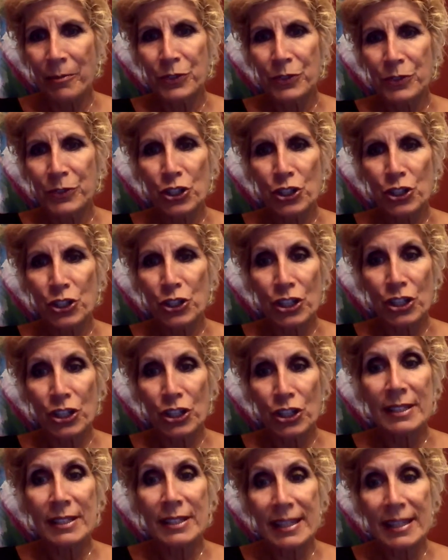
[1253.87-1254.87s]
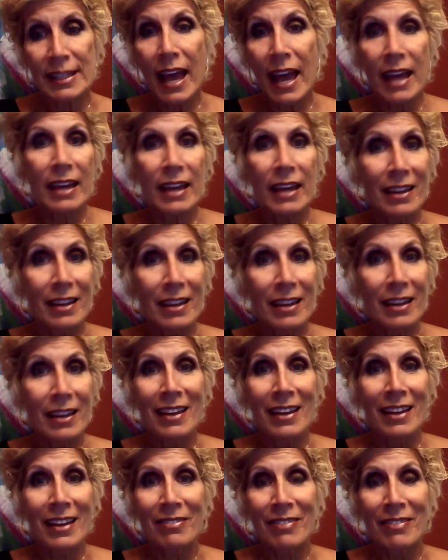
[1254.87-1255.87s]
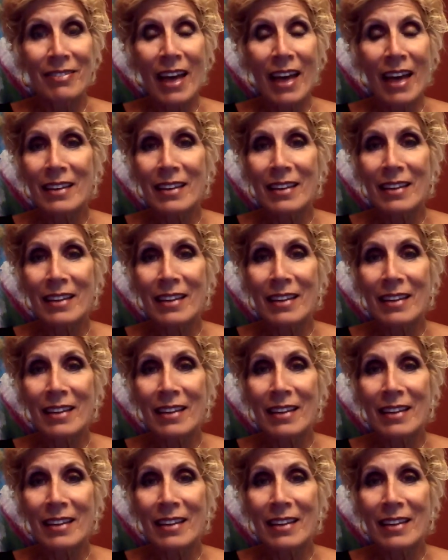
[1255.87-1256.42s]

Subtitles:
she used to say that